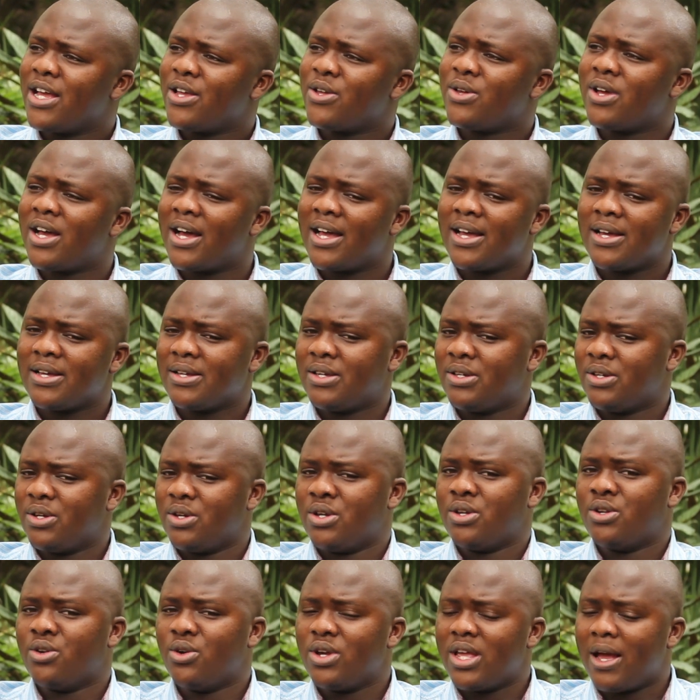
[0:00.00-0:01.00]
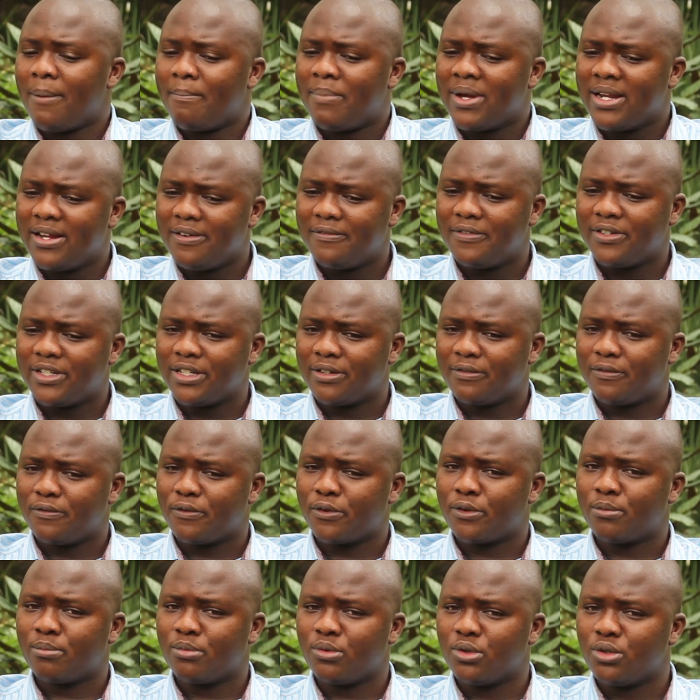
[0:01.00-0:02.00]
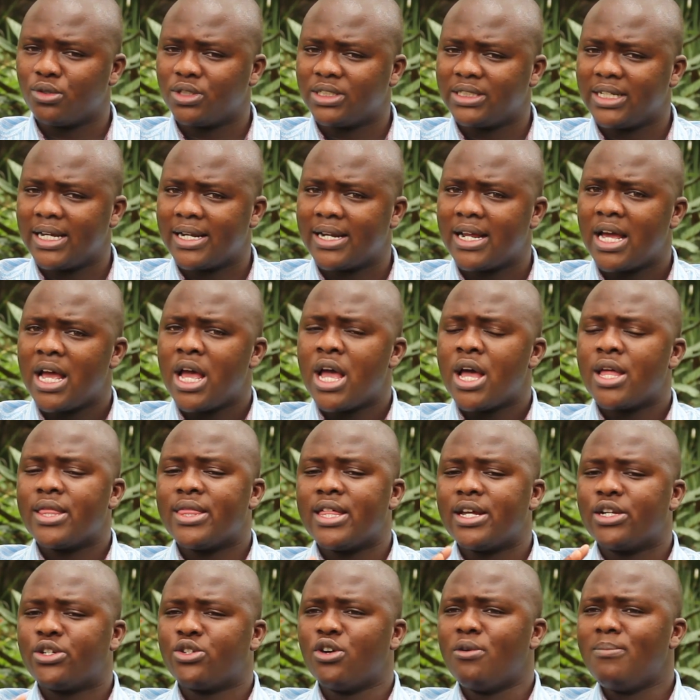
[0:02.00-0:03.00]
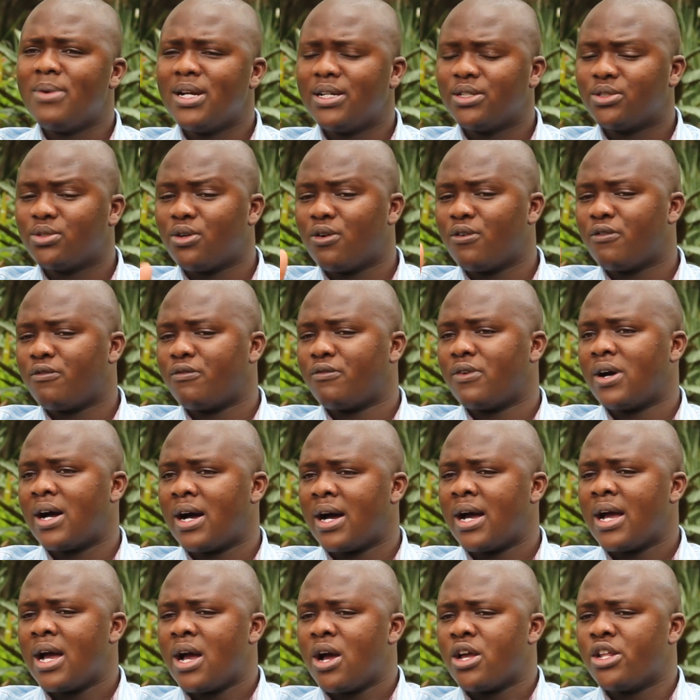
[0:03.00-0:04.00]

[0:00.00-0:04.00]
you're benefiting from Lucerne. The domains of 1